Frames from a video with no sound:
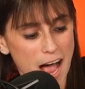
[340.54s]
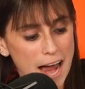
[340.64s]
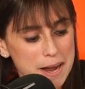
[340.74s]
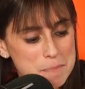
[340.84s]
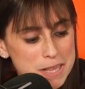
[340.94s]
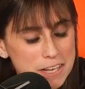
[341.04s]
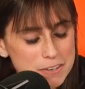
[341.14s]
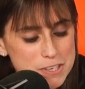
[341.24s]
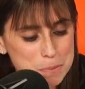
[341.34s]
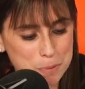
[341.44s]
I am a
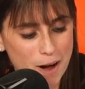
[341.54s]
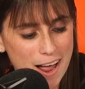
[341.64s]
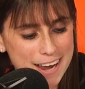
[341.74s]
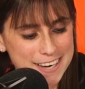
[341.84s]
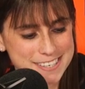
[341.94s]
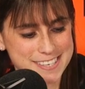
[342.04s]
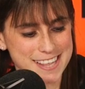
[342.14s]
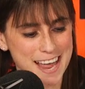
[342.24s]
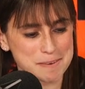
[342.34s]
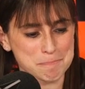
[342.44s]
little surprised
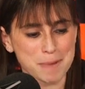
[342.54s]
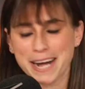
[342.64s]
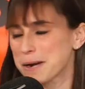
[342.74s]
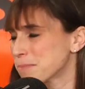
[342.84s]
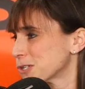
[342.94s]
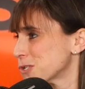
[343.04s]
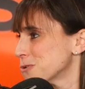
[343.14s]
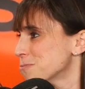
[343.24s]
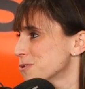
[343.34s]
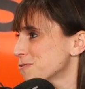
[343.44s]
that my number
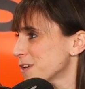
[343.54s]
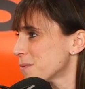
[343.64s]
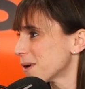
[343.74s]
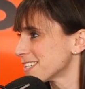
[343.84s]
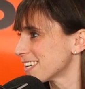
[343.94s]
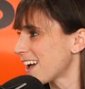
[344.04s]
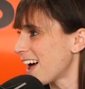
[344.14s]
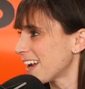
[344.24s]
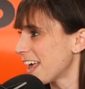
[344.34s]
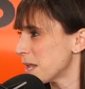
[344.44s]
two movie wasn't
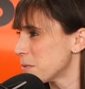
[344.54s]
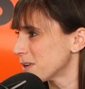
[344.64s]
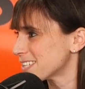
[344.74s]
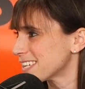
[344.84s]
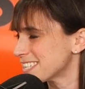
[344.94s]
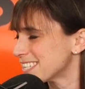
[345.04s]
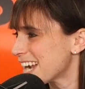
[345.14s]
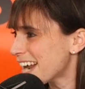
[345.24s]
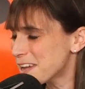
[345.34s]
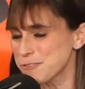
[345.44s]
on anyone's list.
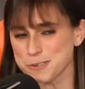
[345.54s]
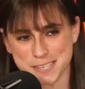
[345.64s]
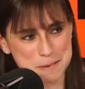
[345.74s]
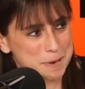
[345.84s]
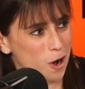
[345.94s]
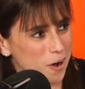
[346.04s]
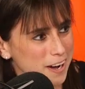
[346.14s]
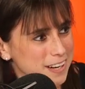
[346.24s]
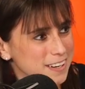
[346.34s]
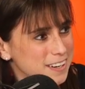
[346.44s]
Did any of you see Minari?